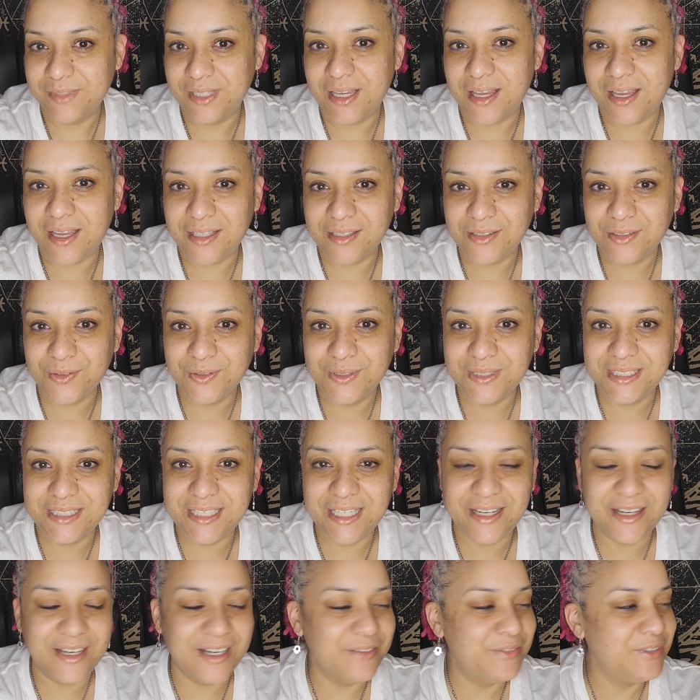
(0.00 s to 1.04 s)
The handle is
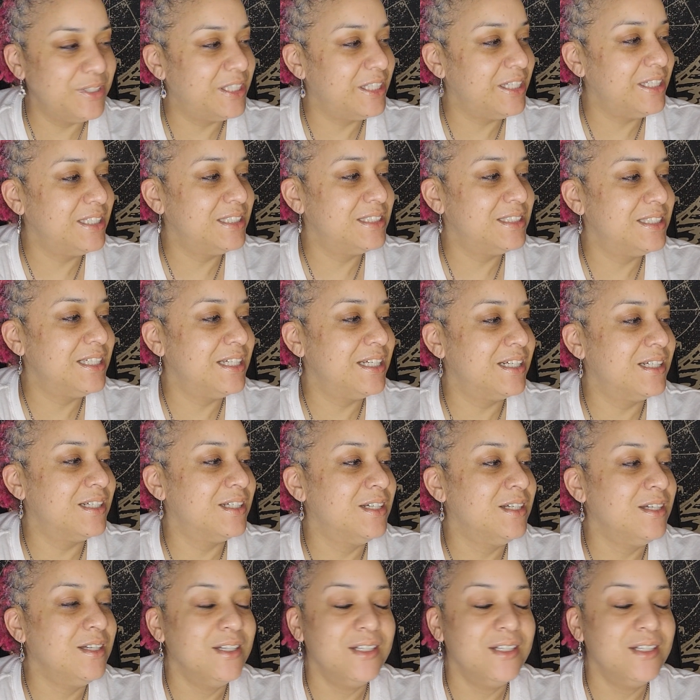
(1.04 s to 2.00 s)
there. Everything is there.